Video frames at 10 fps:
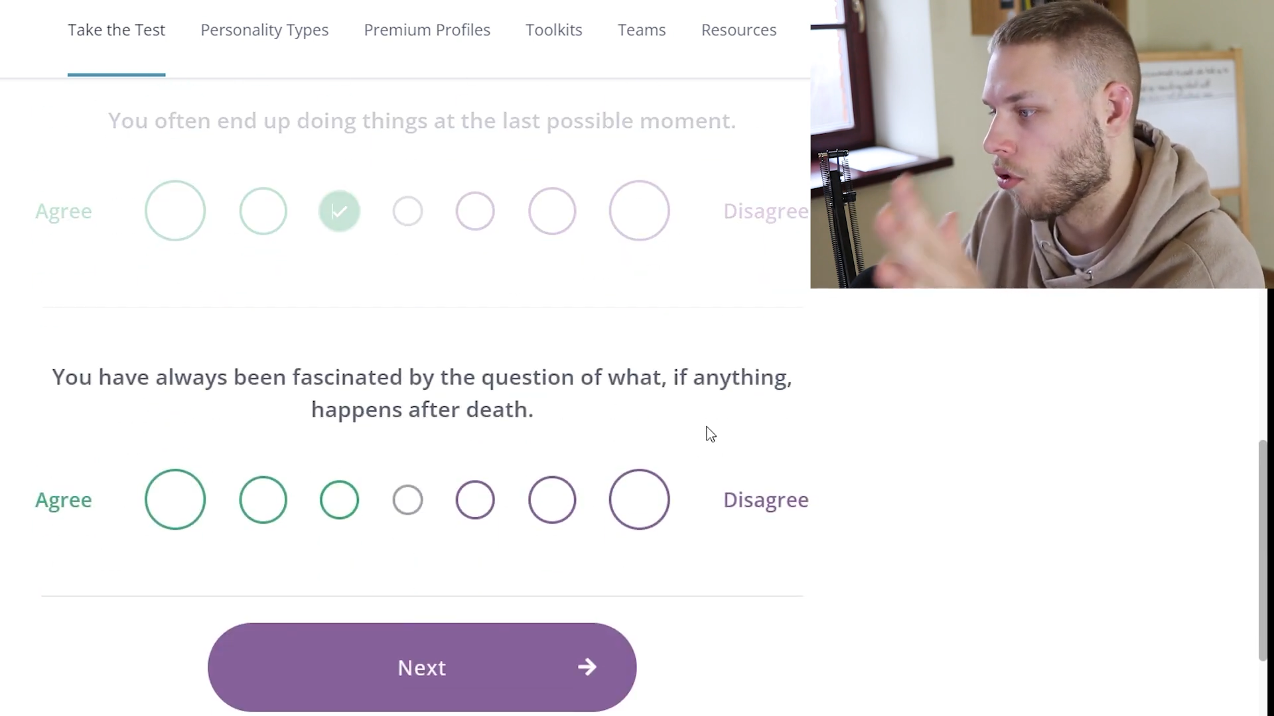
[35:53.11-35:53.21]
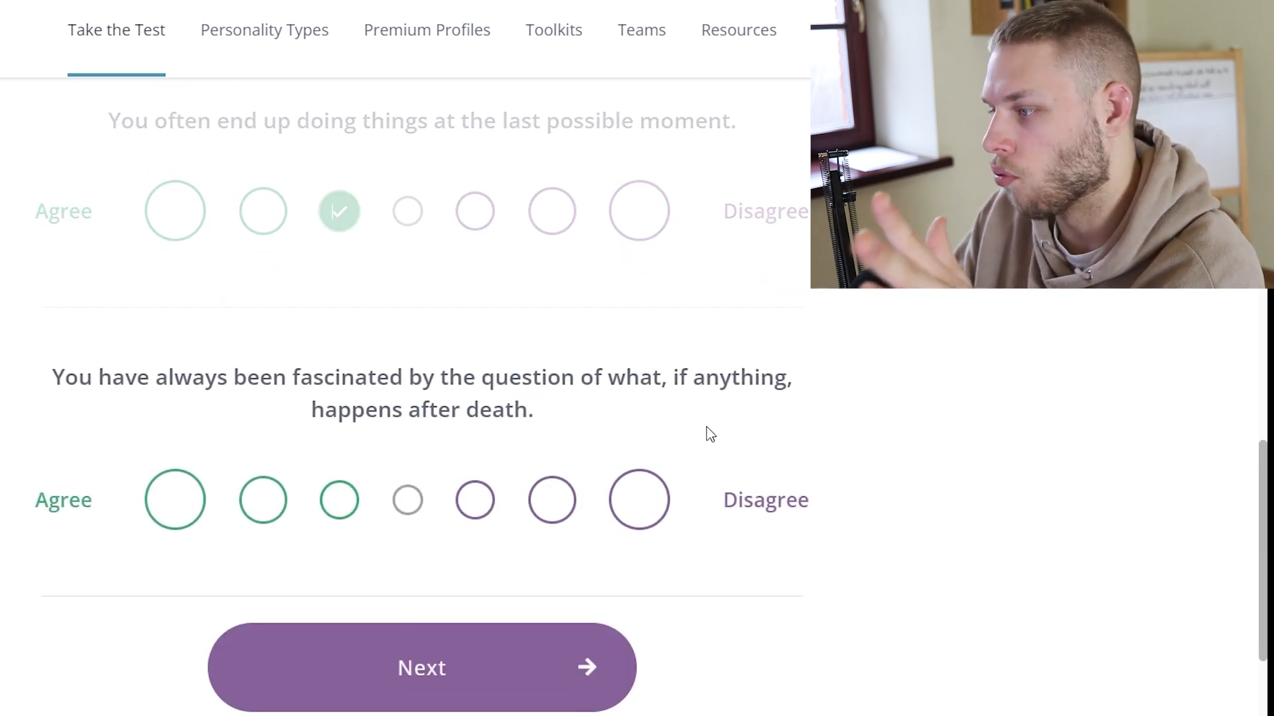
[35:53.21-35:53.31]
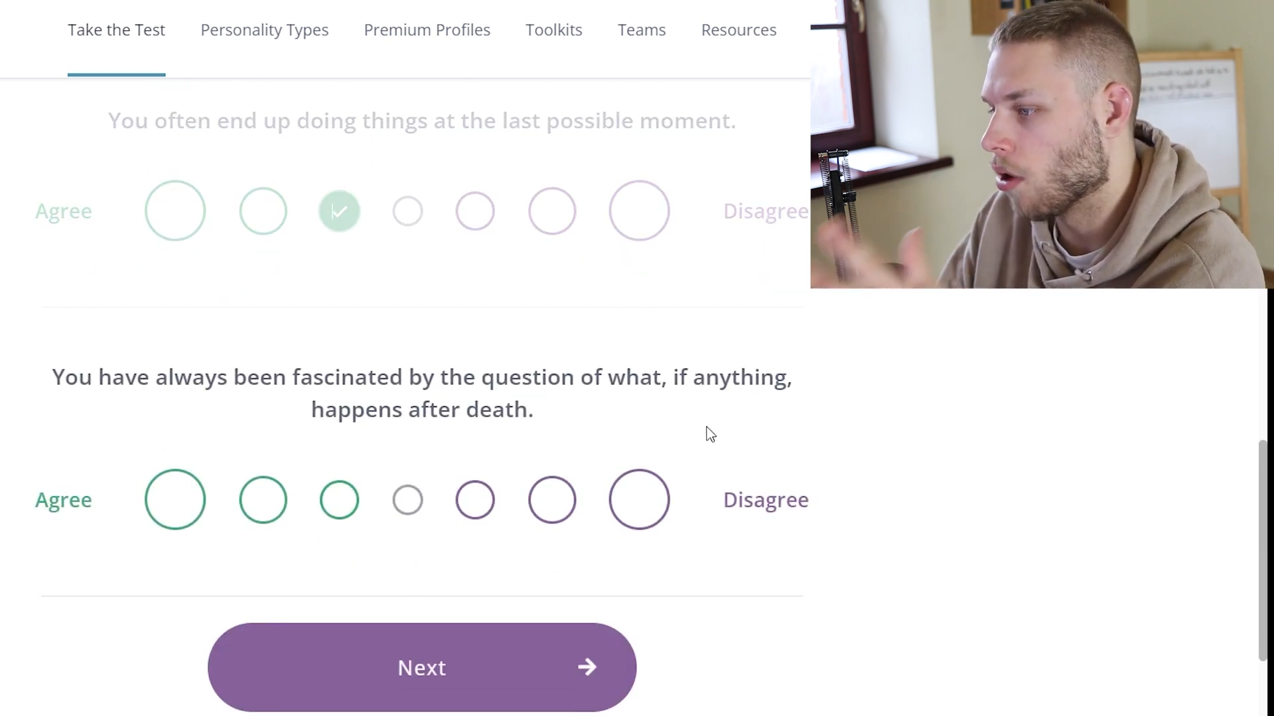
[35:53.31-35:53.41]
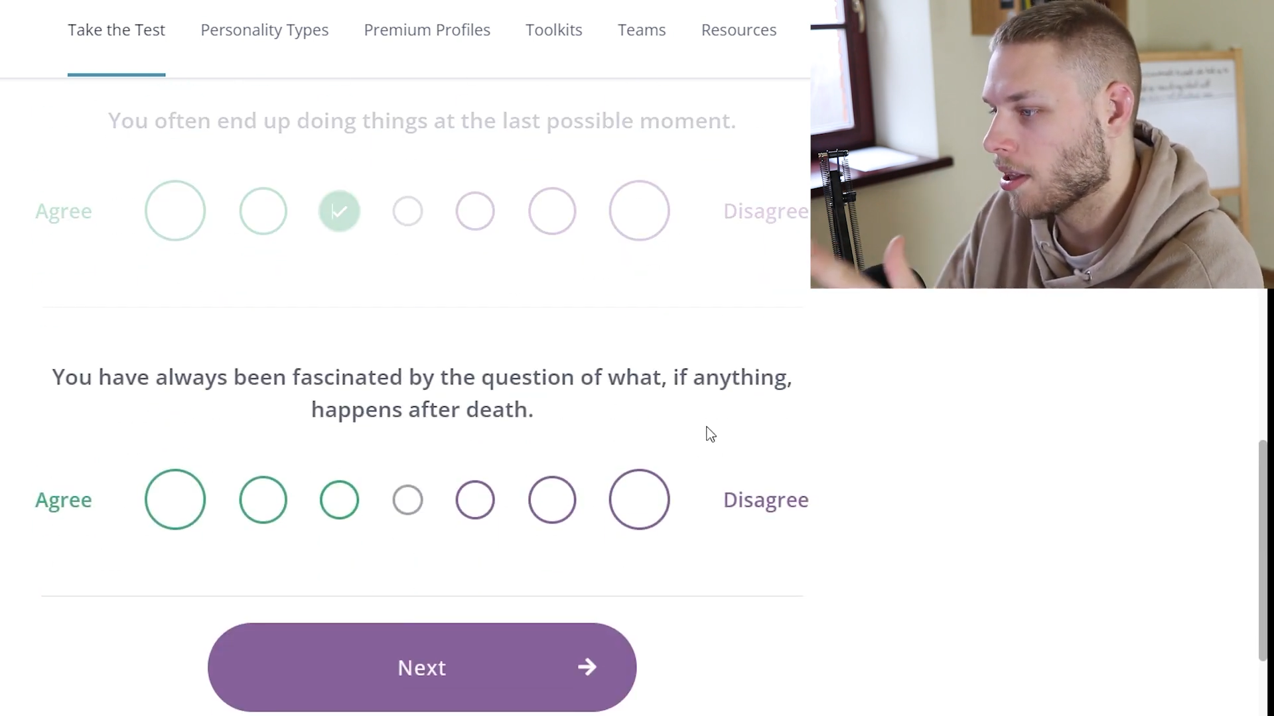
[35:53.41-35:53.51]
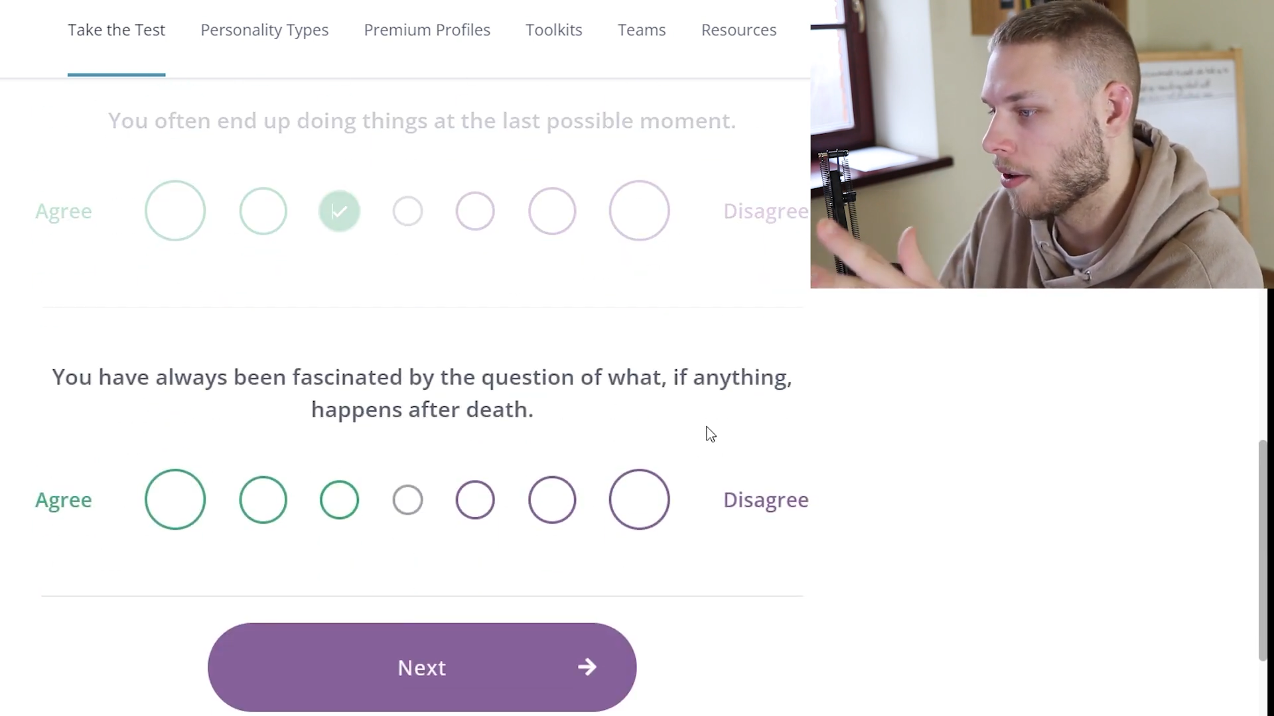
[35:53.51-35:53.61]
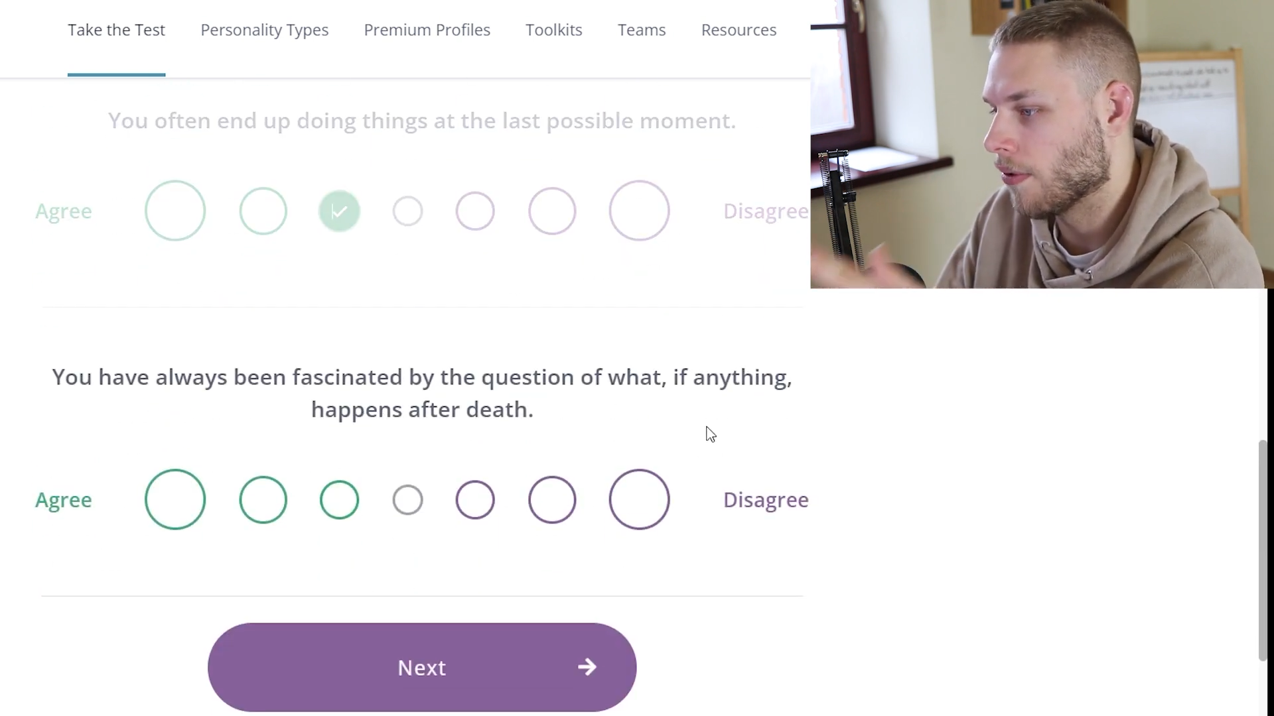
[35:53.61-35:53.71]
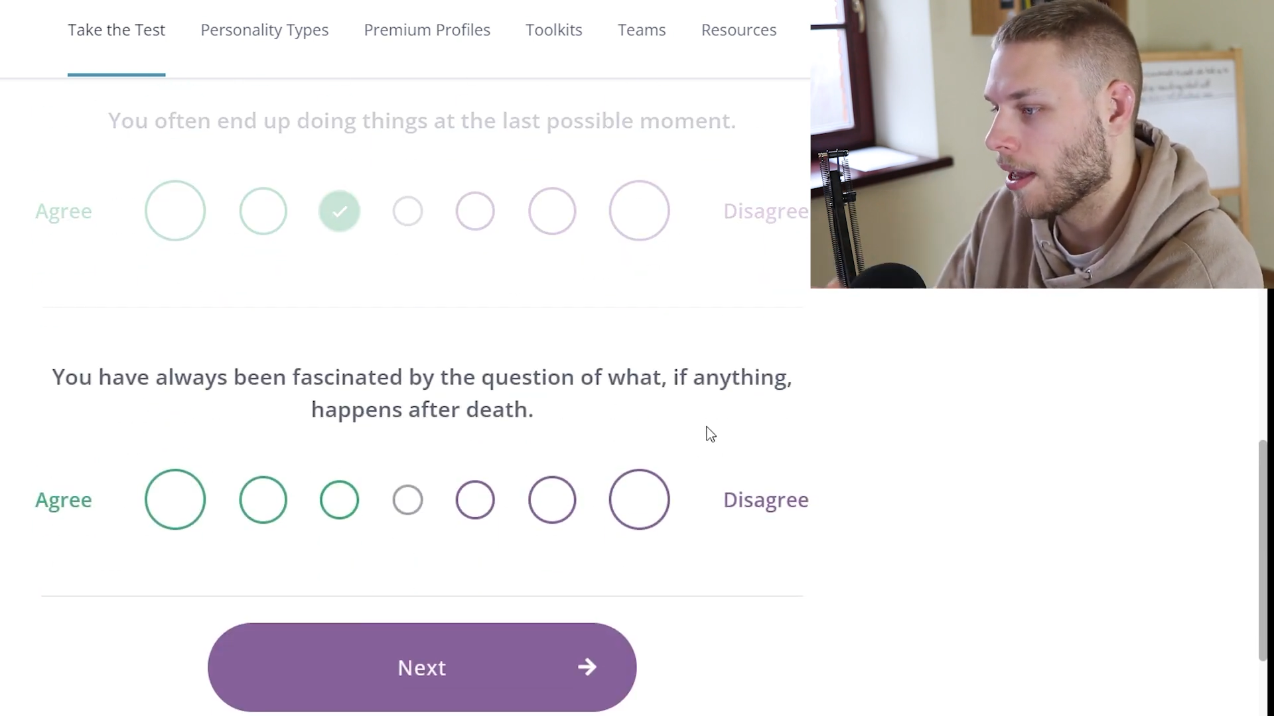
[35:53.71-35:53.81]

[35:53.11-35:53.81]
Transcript: of what if